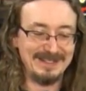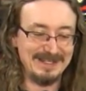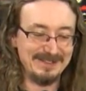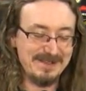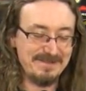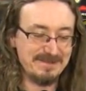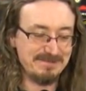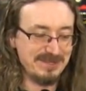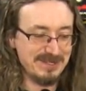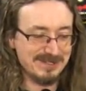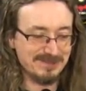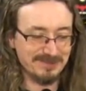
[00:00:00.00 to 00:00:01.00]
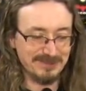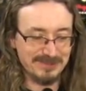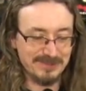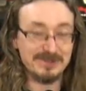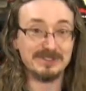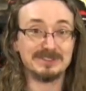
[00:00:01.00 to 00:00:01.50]
I love the beers with the
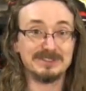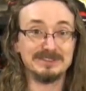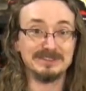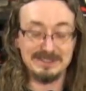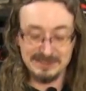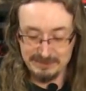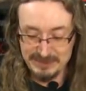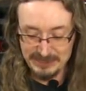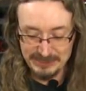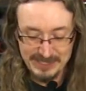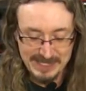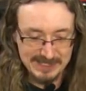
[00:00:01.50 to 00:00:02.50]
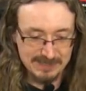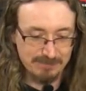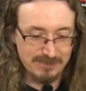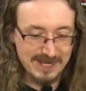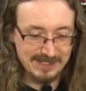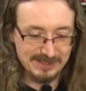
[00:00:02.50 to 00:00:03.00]
corks because it gives me a chance to
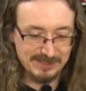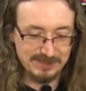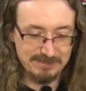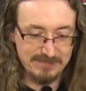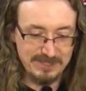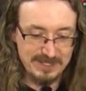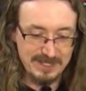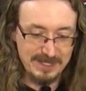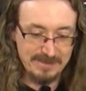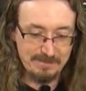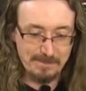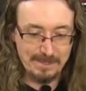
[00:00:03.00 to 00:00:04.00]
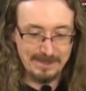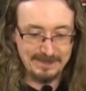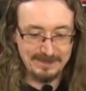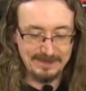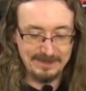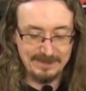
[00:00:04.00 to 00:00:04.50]
practice my
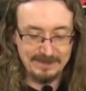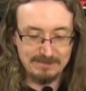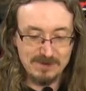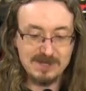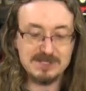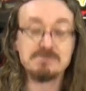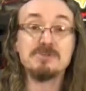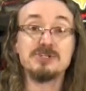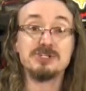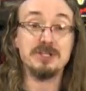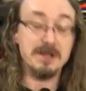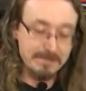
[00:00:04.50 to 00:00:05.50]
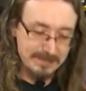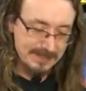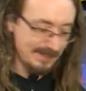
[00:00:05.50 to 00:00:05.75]
marksmanship.